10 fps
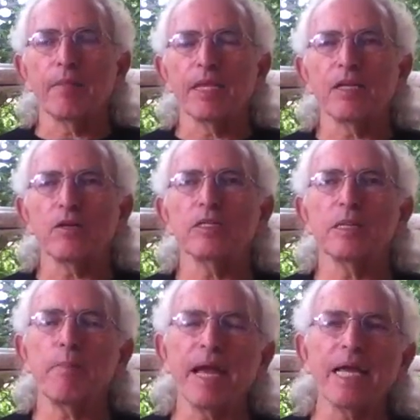It
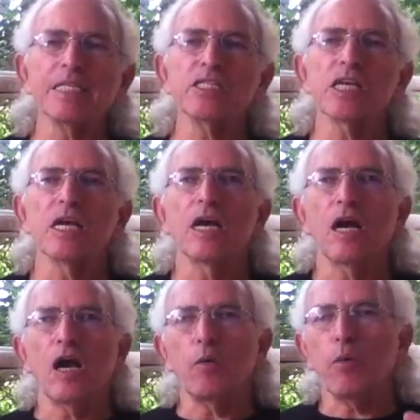depends
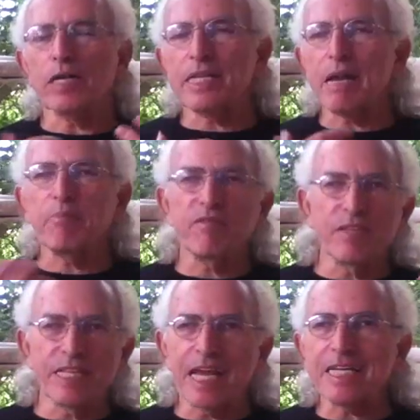on what type of
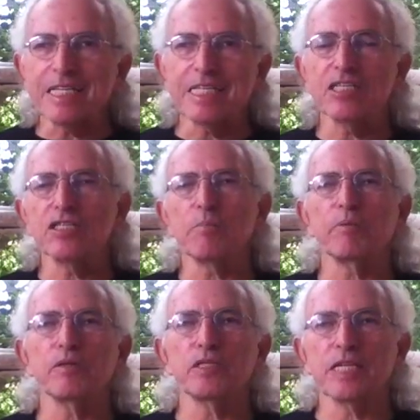identities a
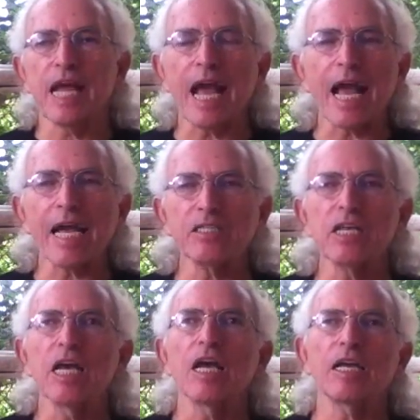person has.
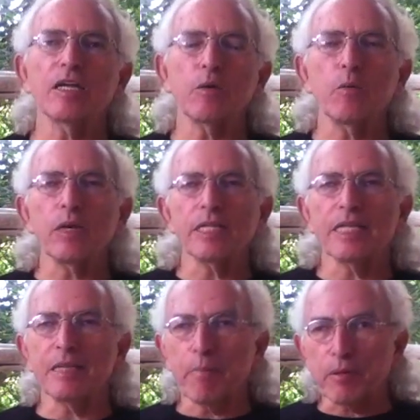You know, what
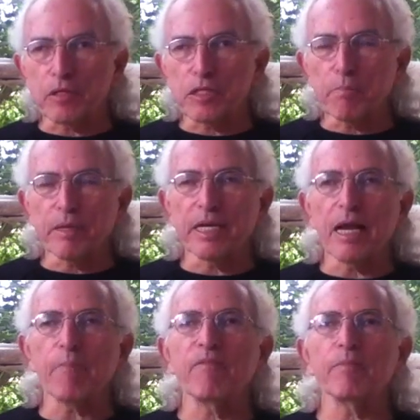did the person pick
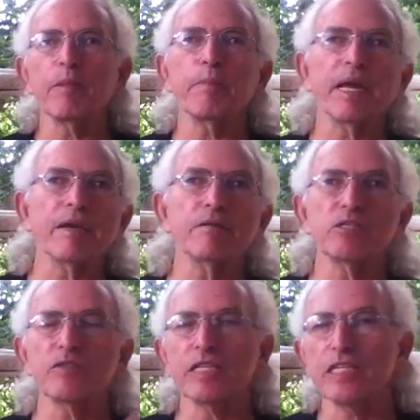up from the
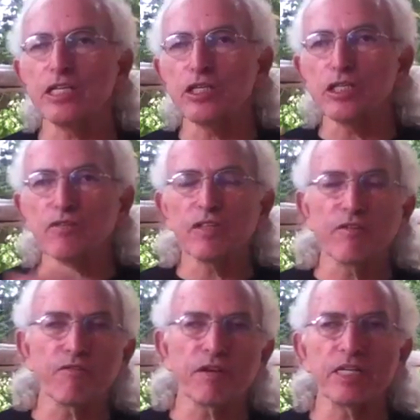parents, from the teachers, from the
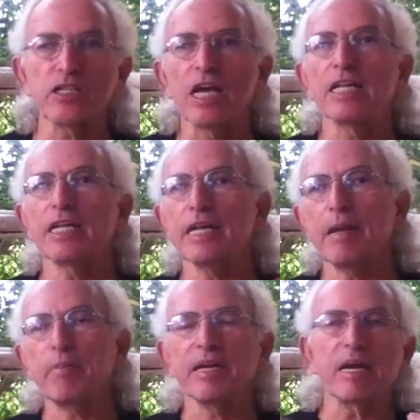friends? Did
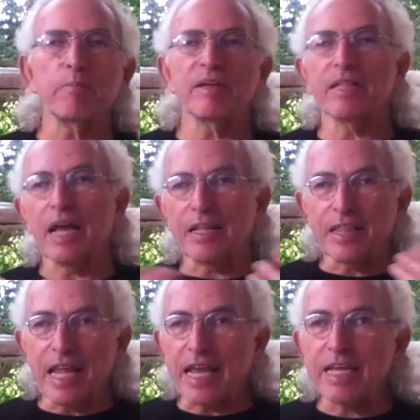they pick up a
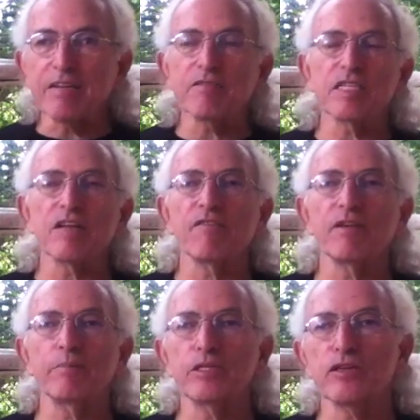negative
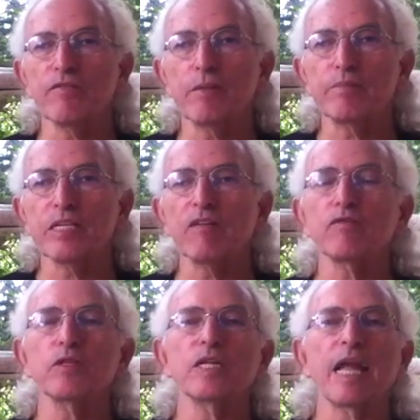self-image of themselves,
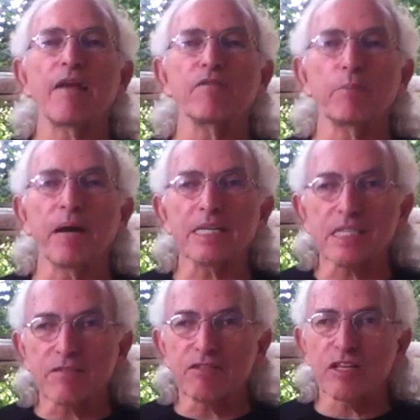or did they have a
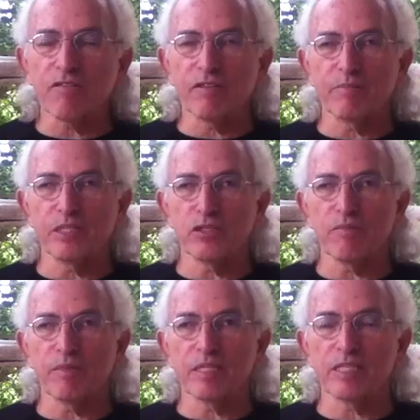positive self-image
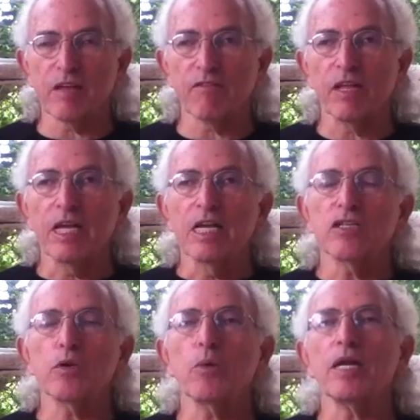of themselves?
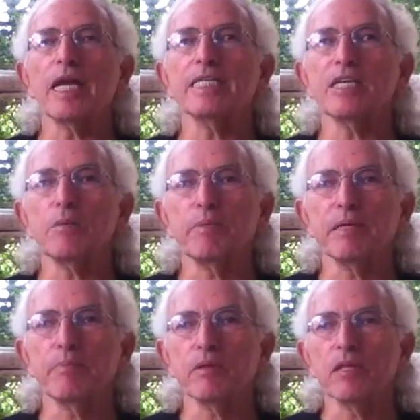So what I tell
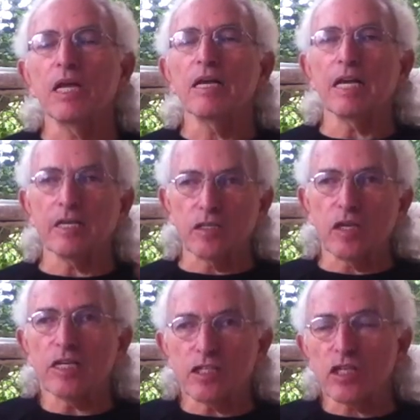people
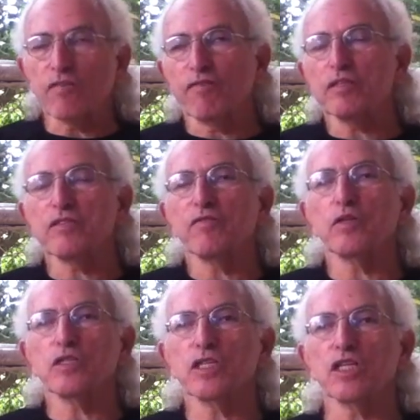is to, first of
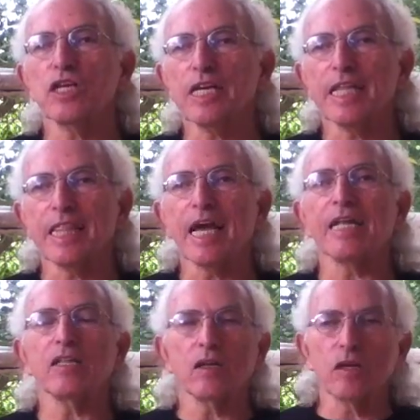all, is to look at
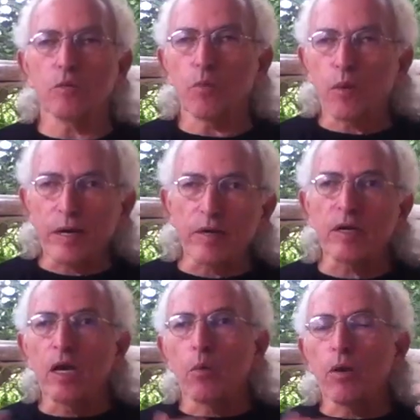that, look at
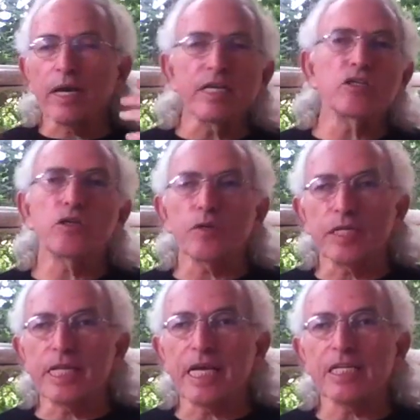what is your
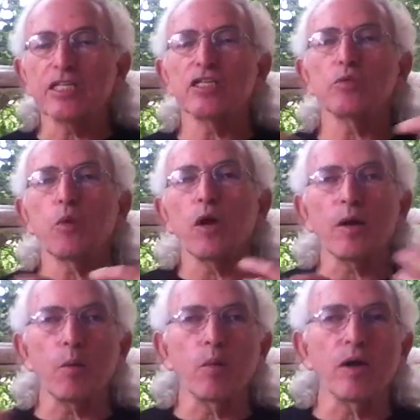identities,
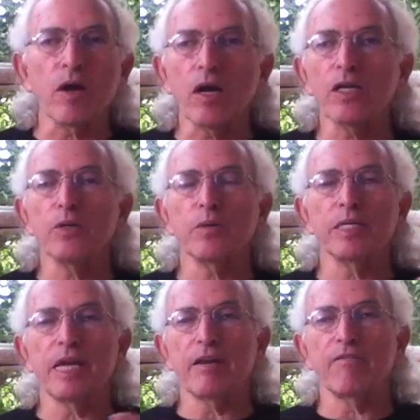where are you
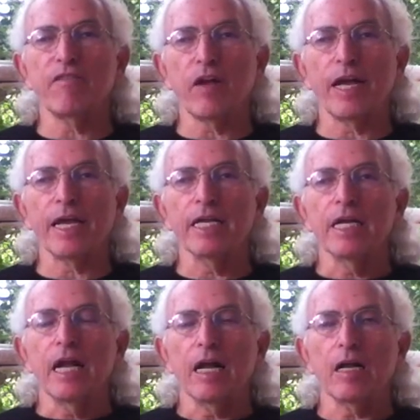identifying?
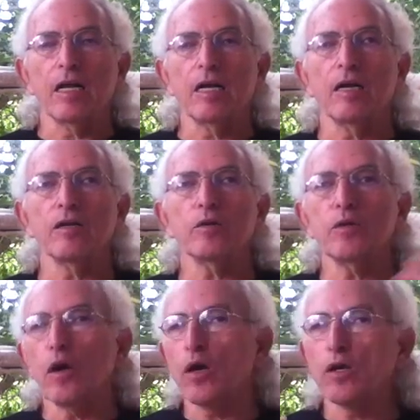Are
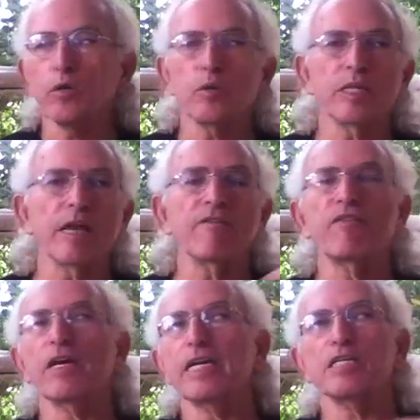you
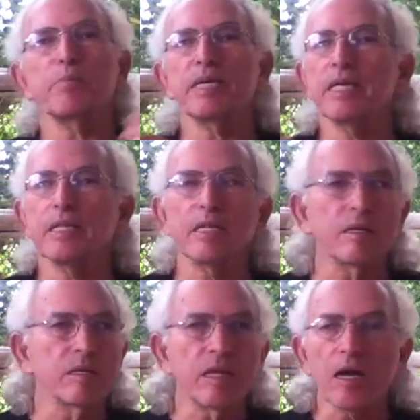identified as being
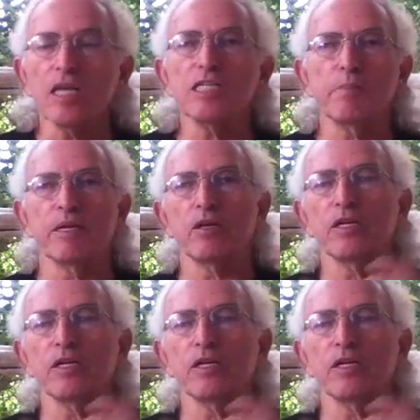the husband?